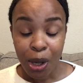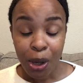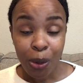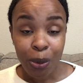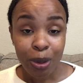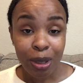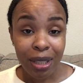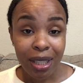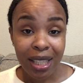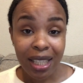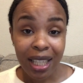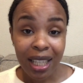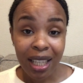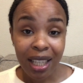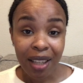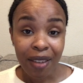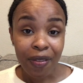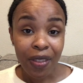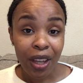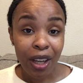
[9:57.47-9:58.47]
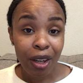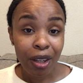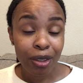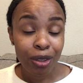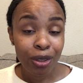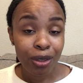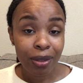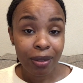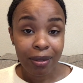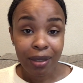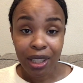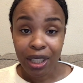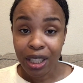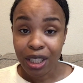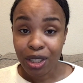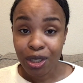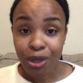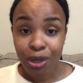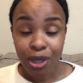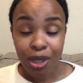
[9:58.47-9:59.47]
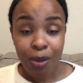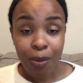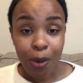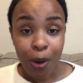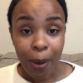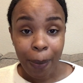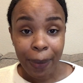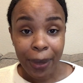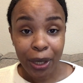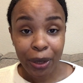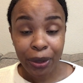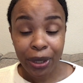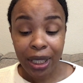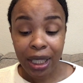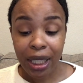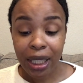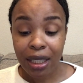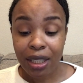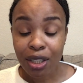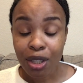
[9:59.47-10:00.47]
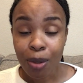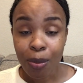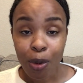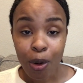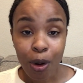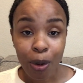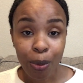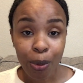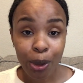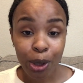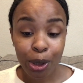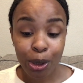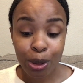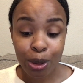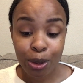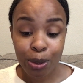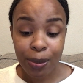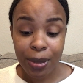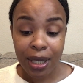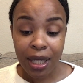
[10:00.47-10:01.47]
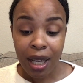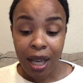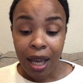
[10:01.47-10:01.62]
We'll see if they're going to do some more buildings, some more rooms